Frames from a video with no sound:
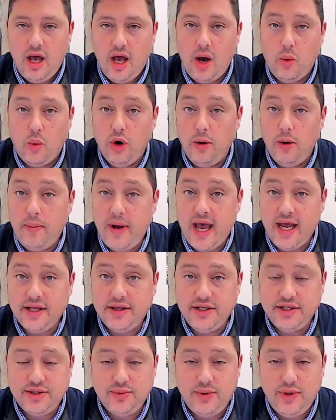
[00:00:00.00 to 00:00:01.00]
We're back
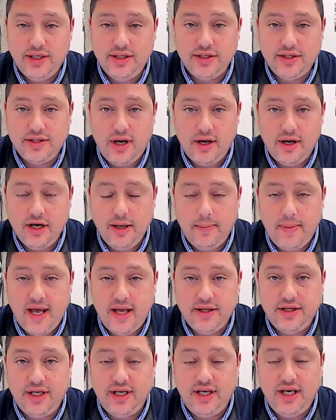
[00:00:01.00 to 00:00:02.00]
this week to talk
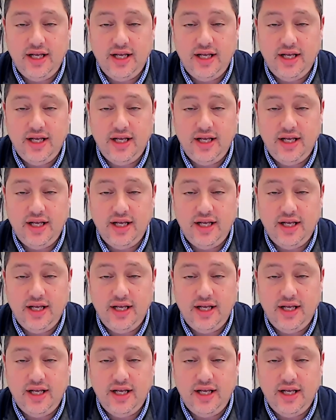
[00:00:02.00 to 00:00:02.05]
about the